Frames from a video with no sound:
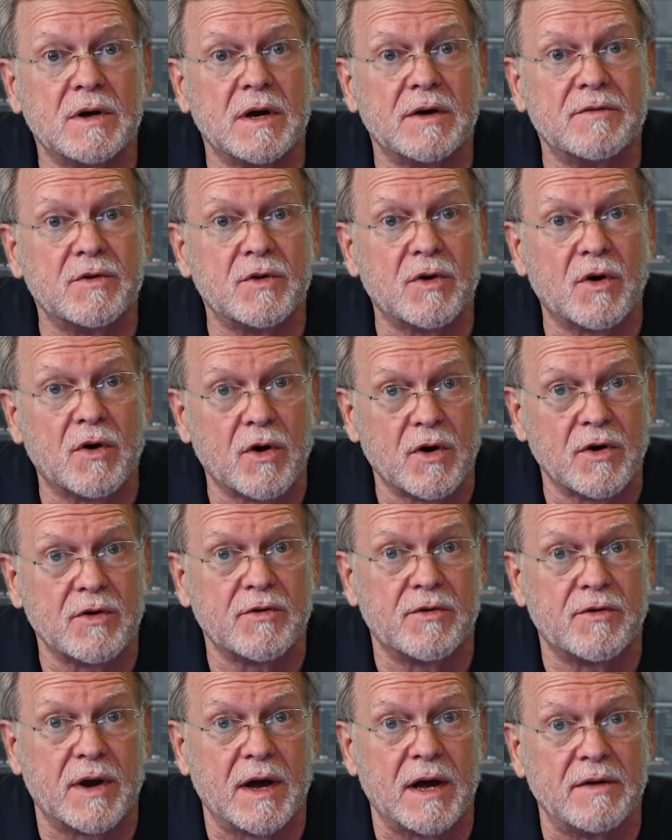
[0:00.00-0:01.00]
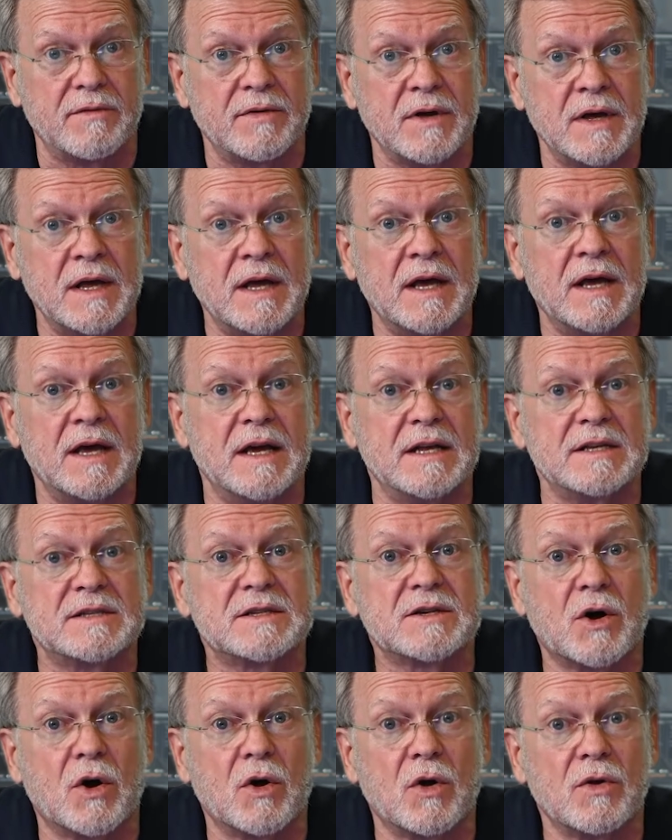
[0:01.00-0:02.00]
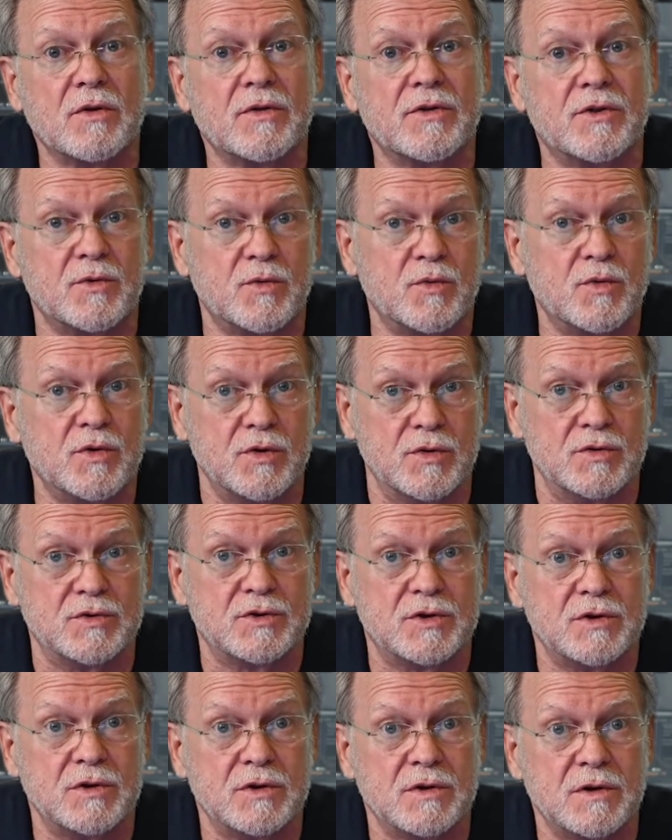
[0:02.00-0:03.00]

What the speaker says: of your hard drive, it's called the root.